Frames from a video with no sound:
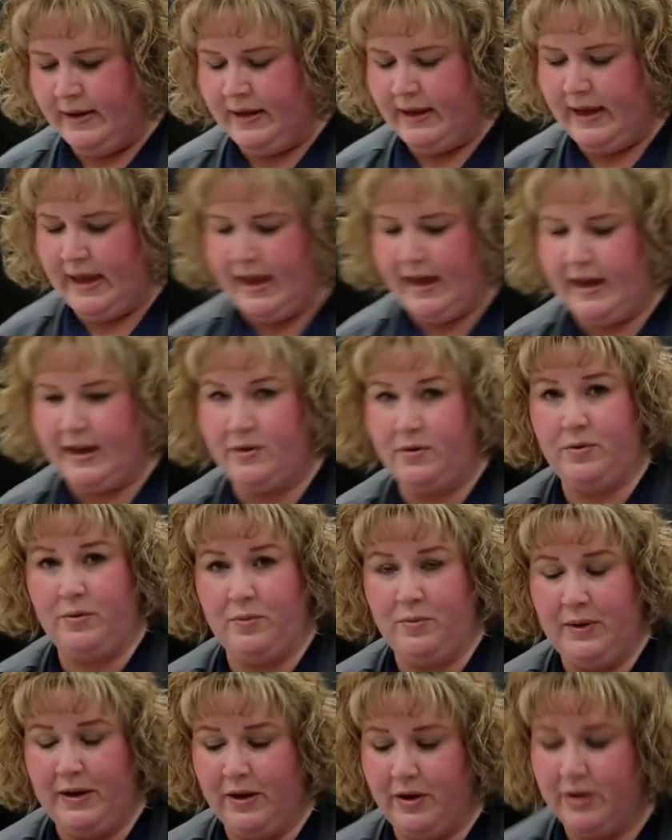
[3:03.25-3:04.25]
and
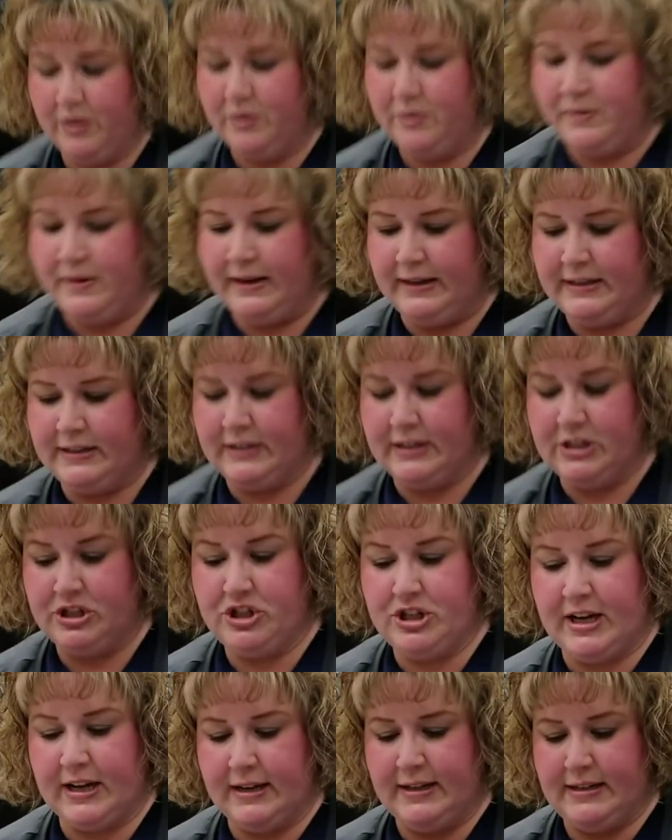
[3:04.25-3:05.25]
we are going to
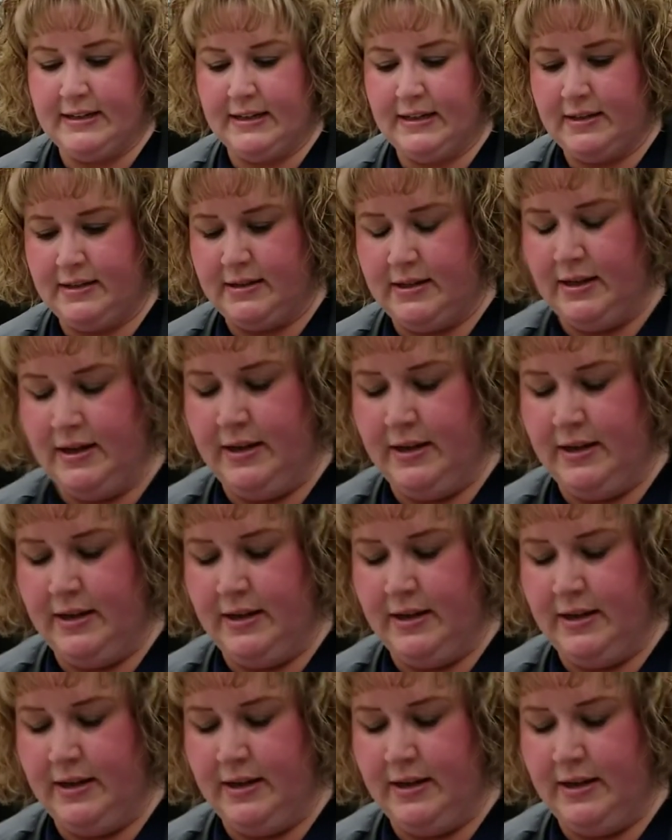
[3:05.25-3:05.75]
inject it